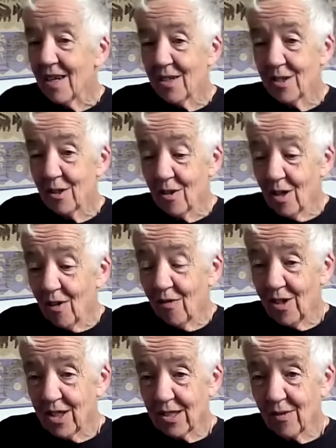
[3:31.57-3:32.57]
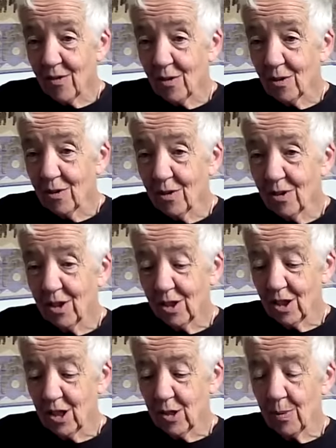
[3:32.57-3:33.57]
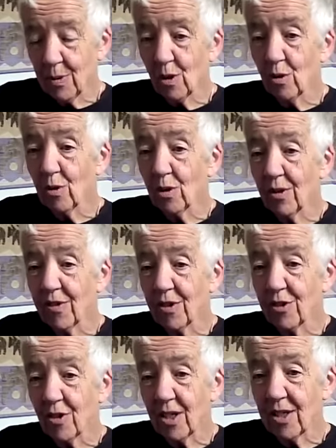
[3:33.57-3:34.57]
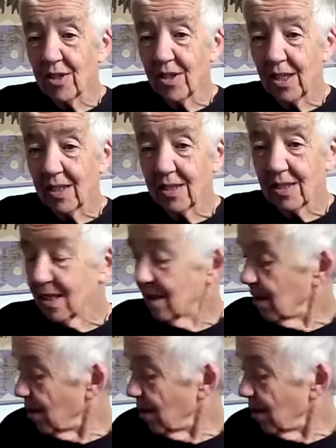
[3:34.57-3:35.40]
So first of all, you're going to put all of the dry things in.